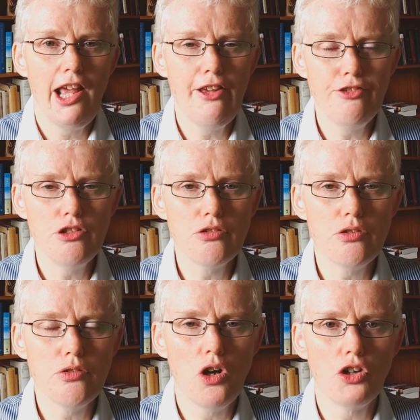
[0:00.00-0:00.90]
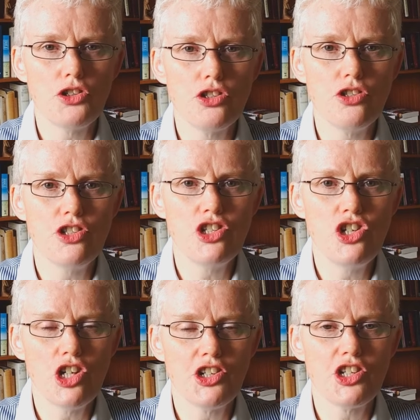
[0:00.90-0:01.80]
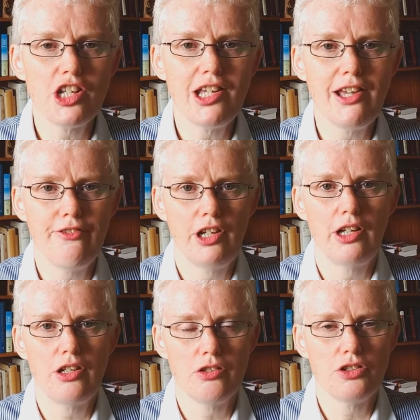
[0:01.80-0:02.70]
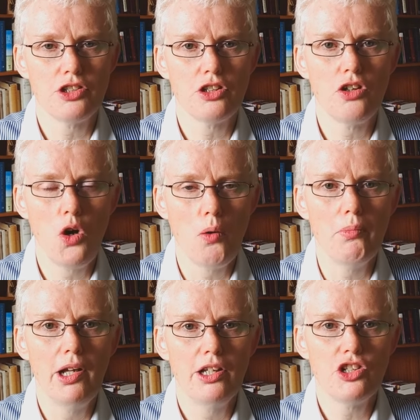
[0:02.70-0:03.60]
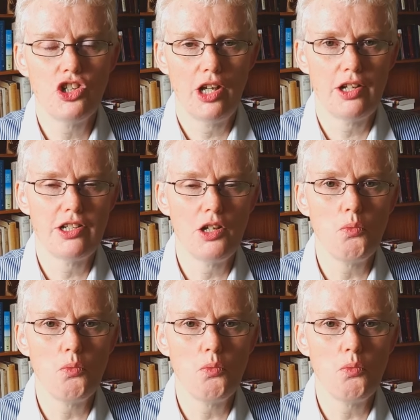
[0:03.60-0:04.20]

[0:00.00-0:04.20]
If you go on to the justgiving.com charity